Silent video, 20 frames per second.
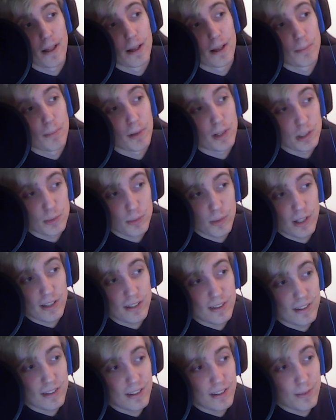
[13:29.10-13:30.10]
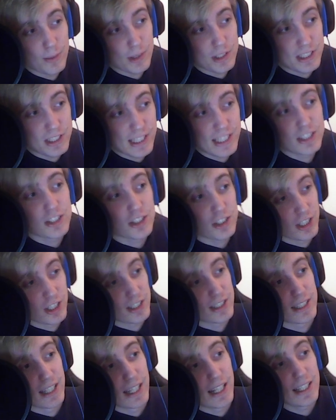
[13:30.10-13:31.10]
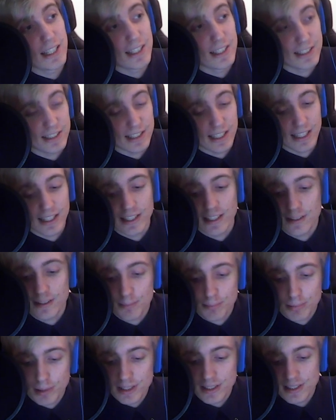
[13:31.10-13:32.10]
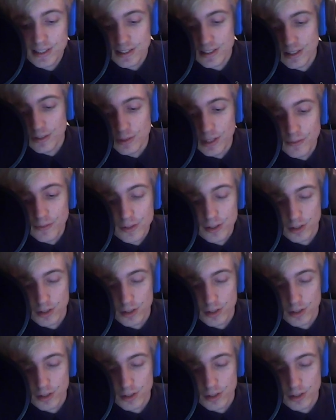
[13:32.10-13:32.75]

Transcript: because what Sinch does then is that he presses Rife's